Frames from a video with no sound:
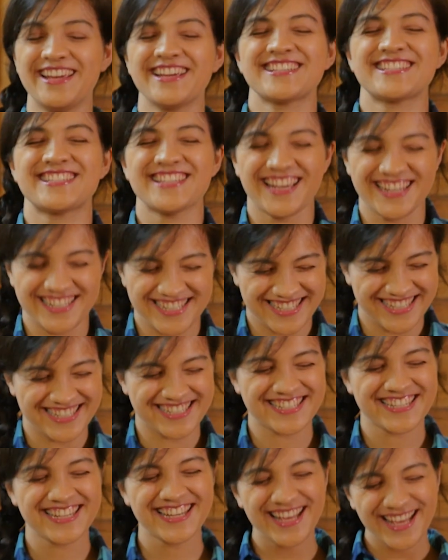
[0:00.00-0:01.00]

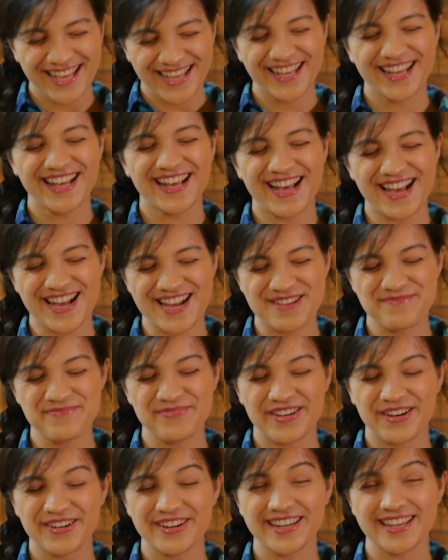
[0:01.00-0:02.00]
excited. I'm
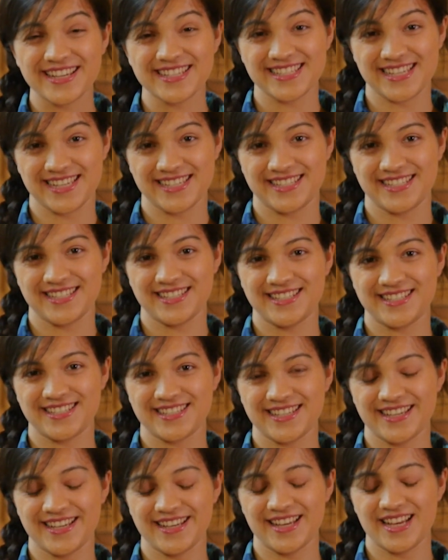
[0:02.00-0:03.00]
very excited
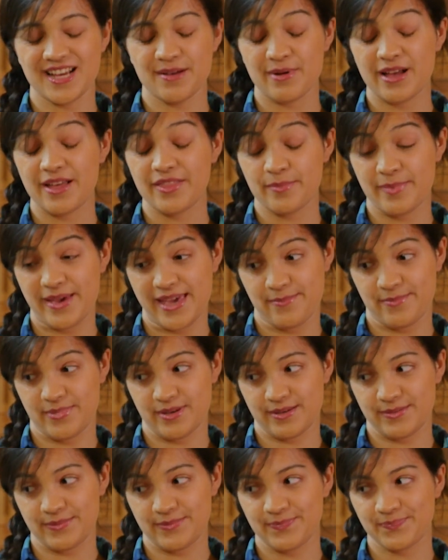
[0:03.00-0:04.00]
uh, about the
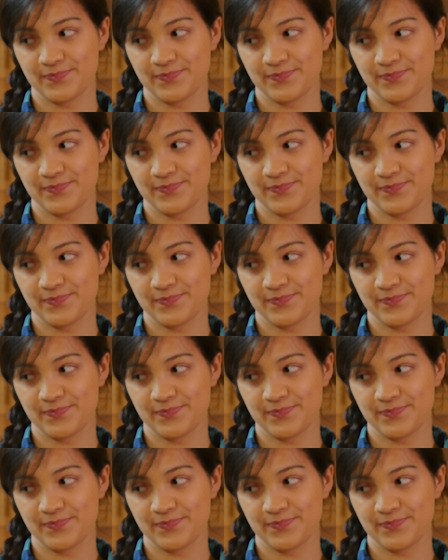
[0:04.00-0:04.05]
paper.